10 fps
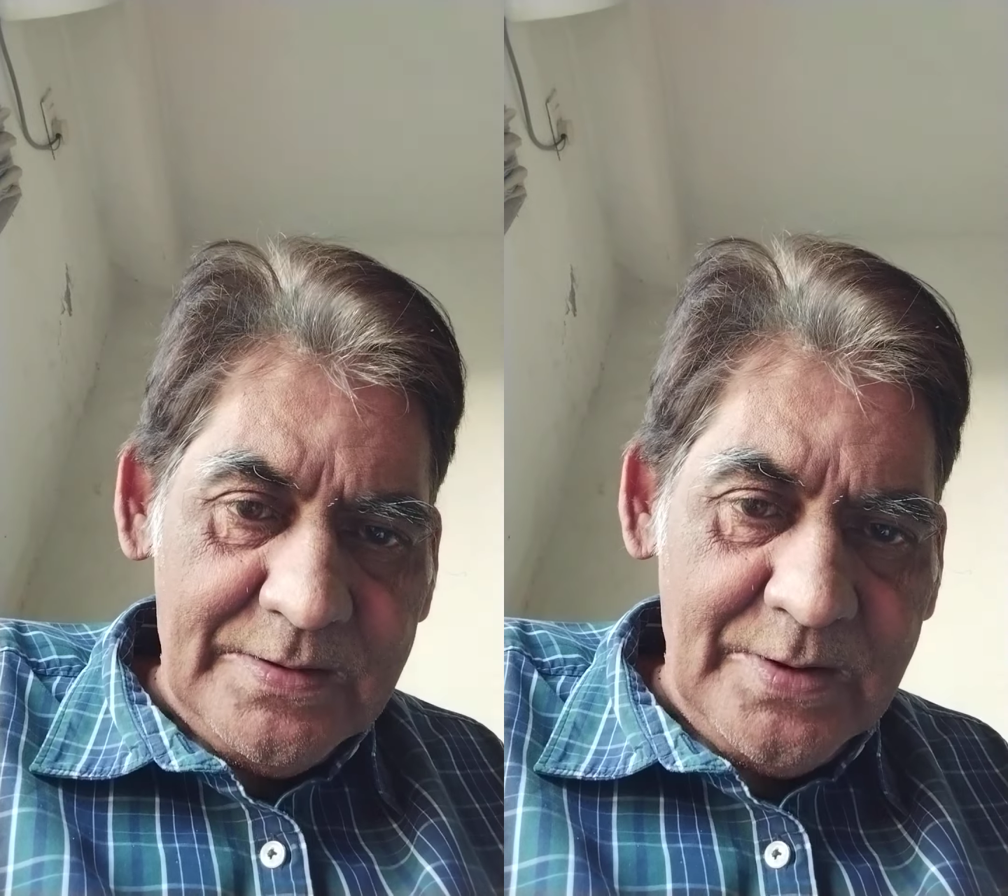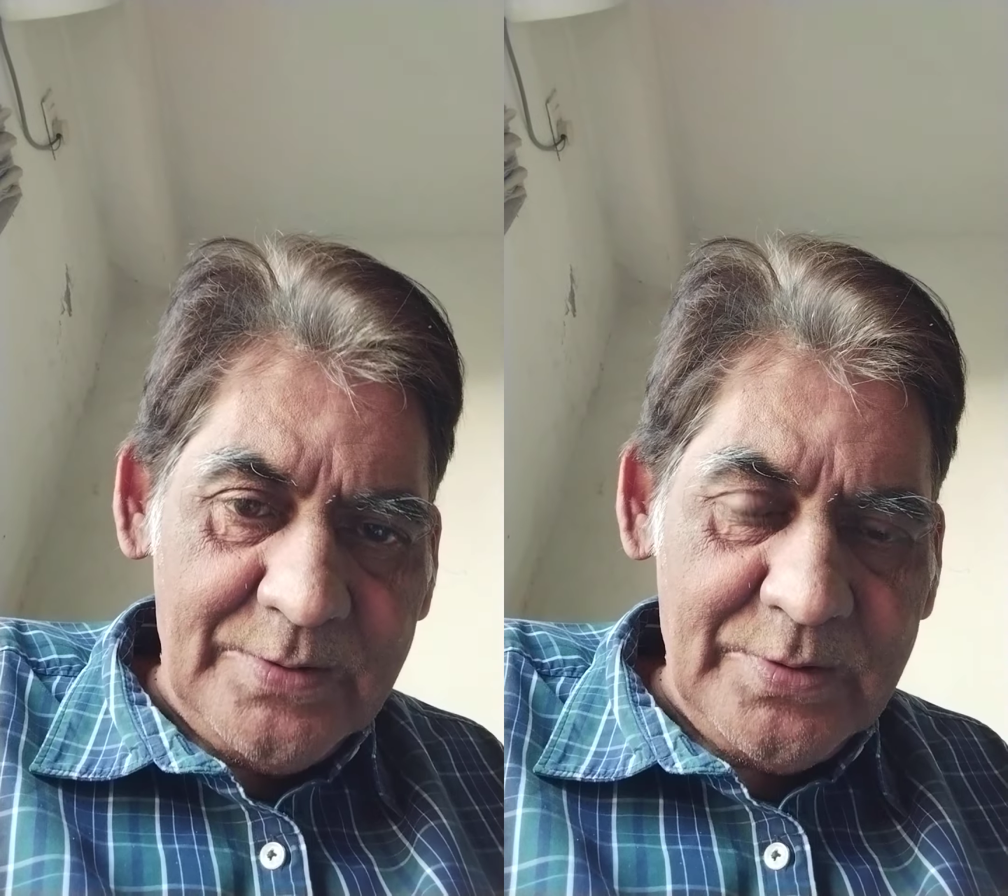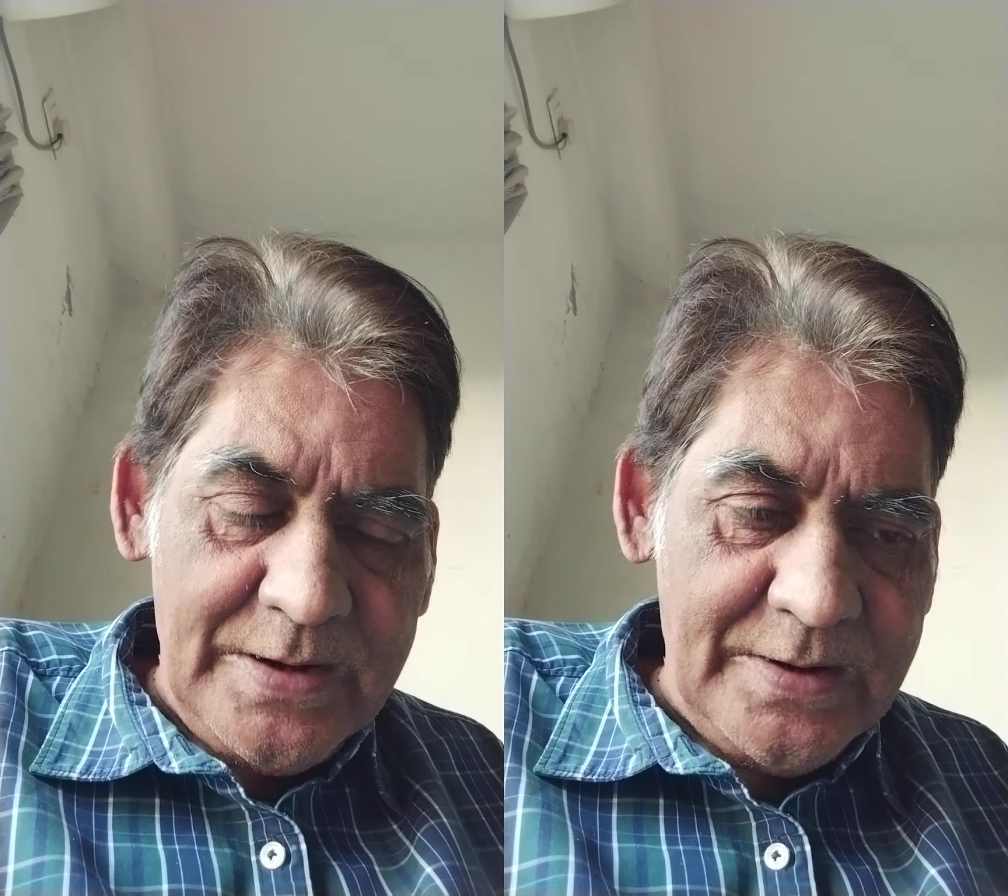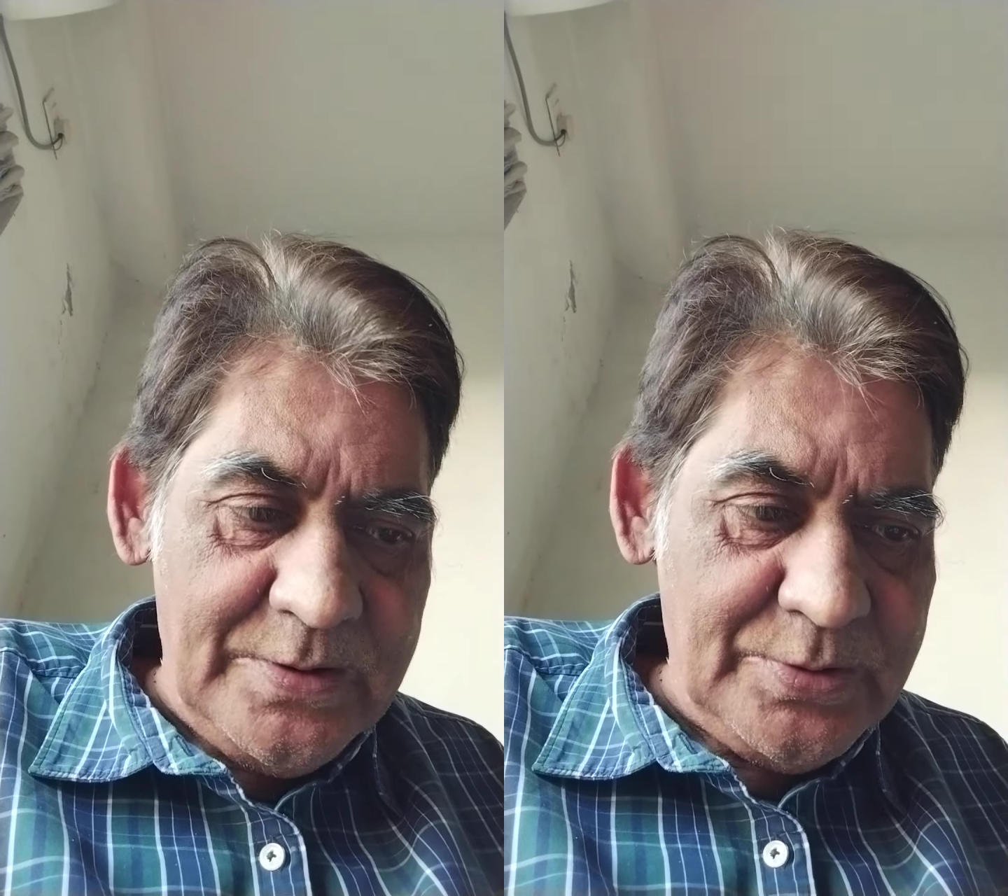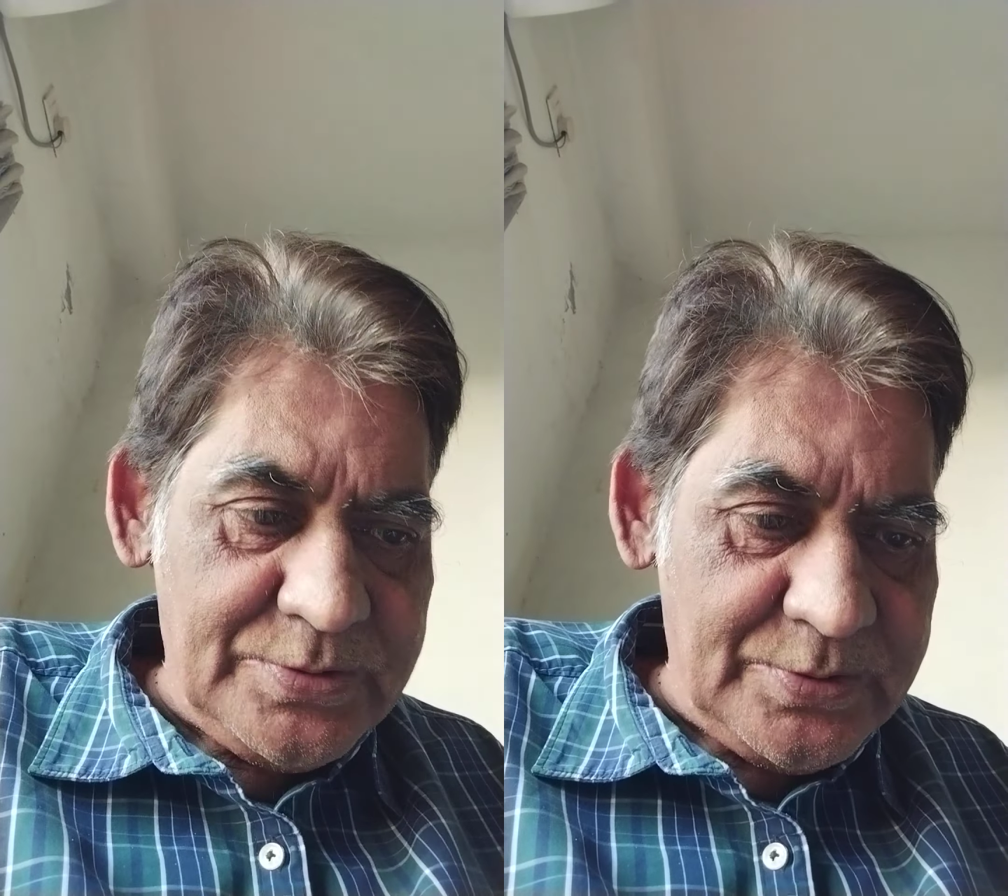You have to get
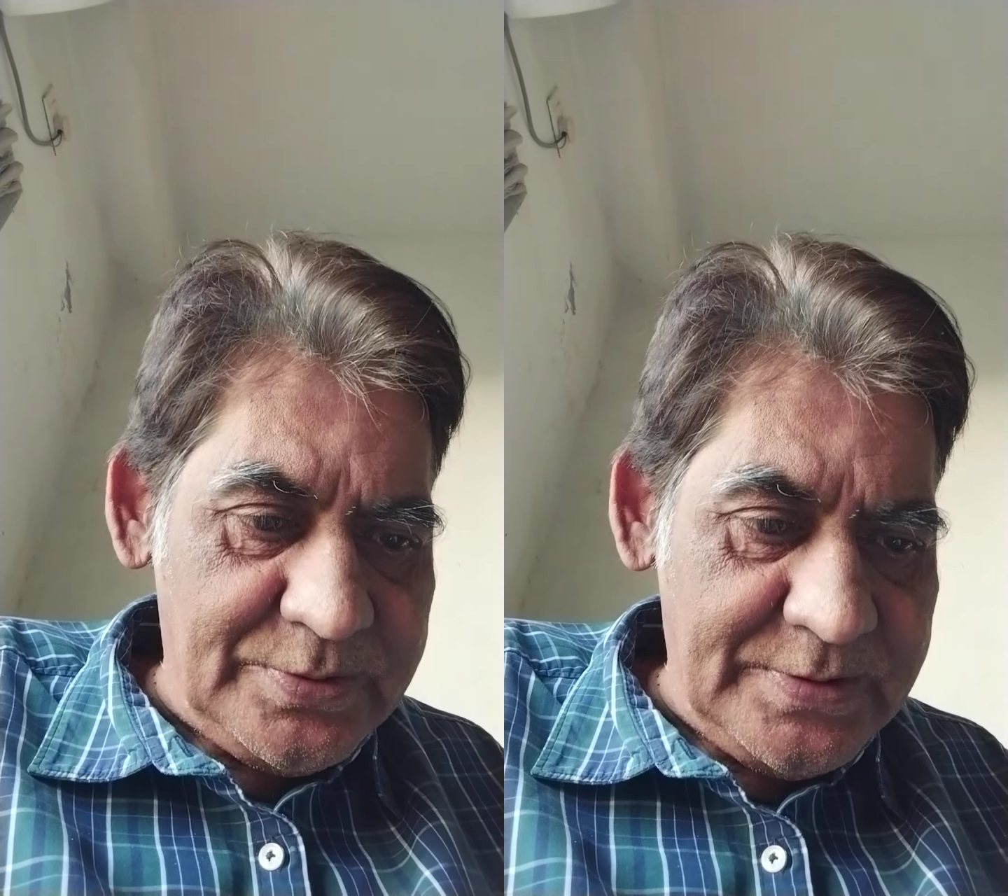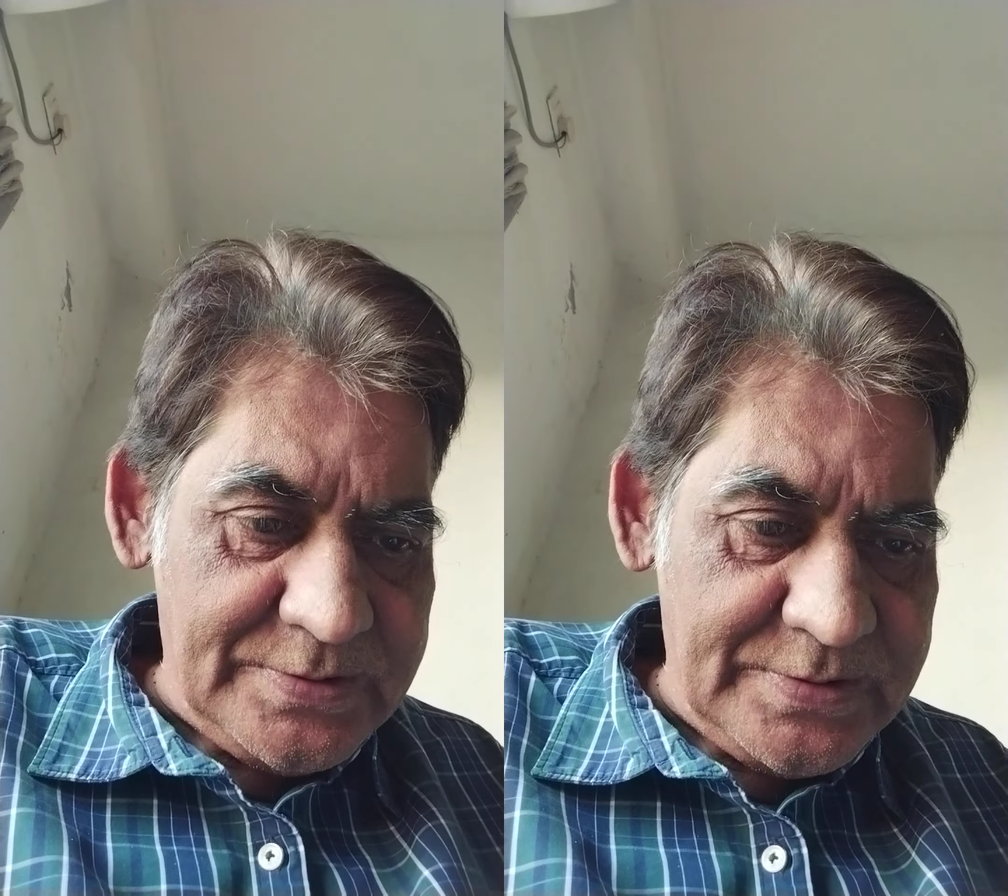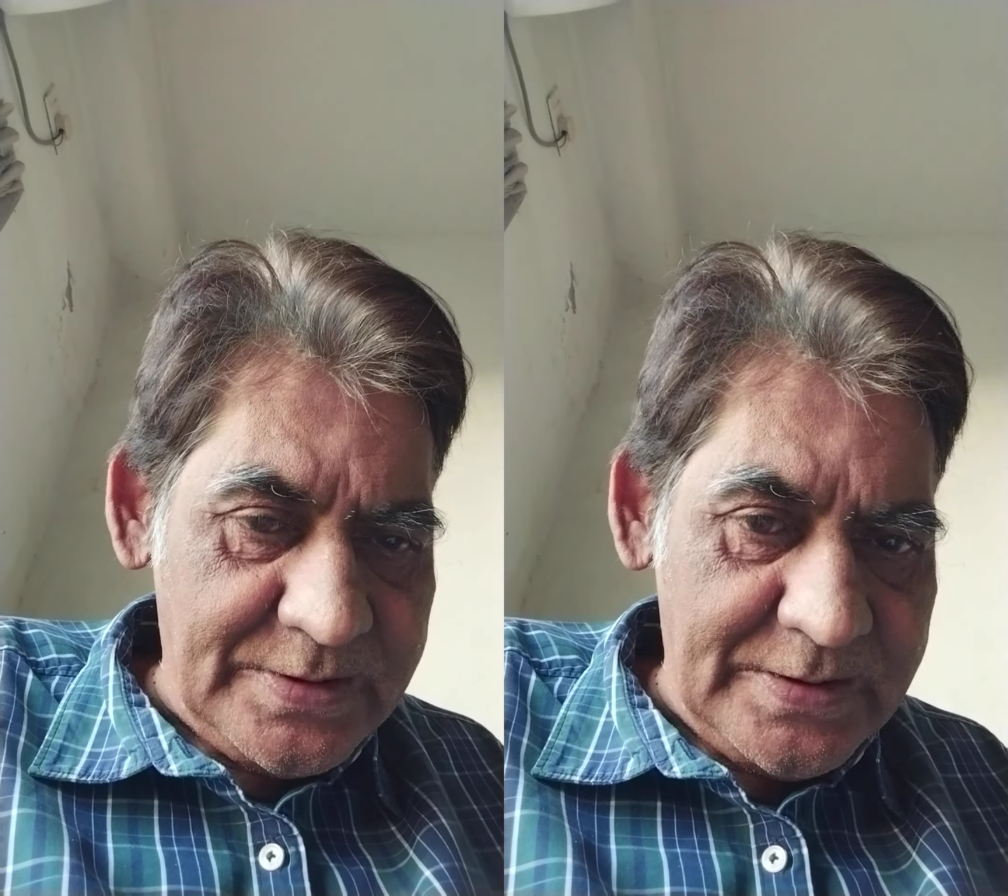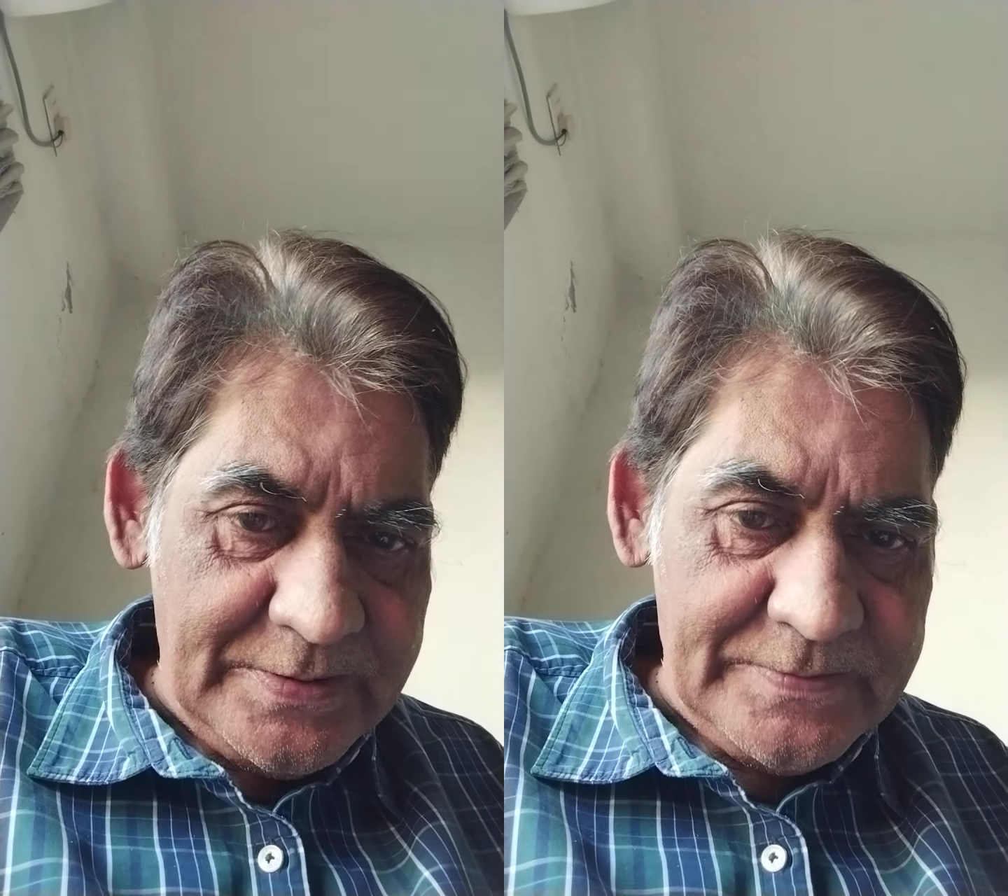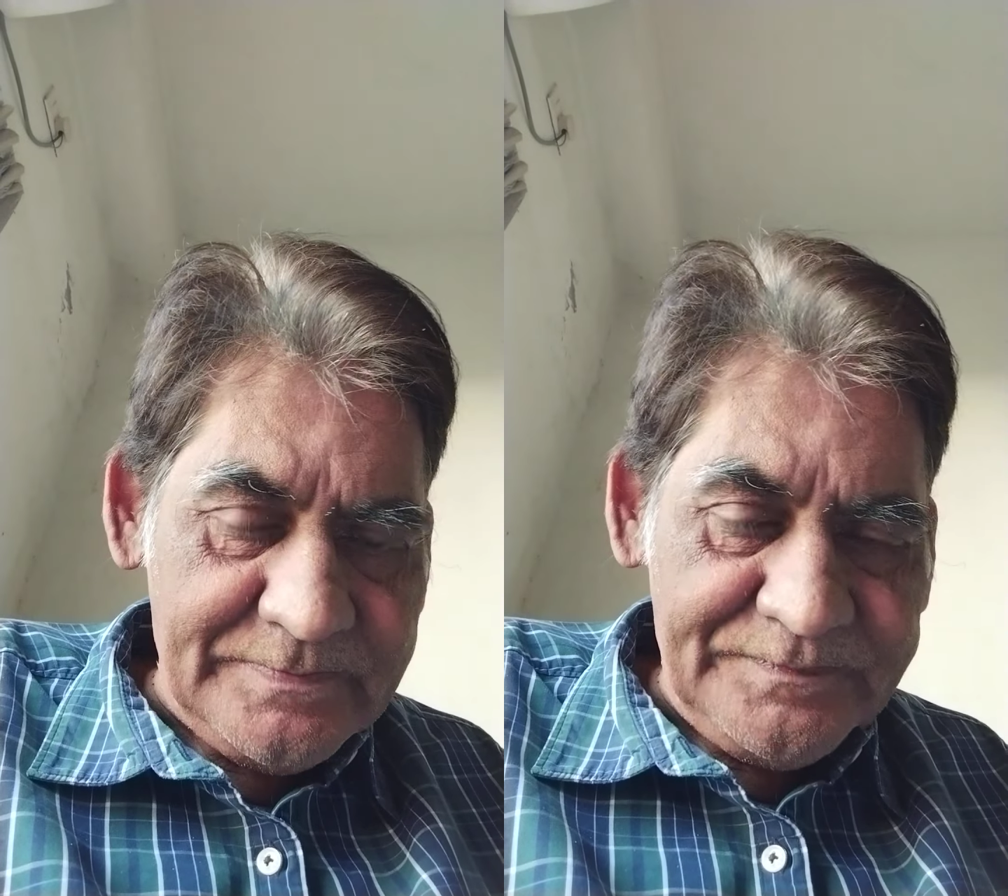used to this. Uh,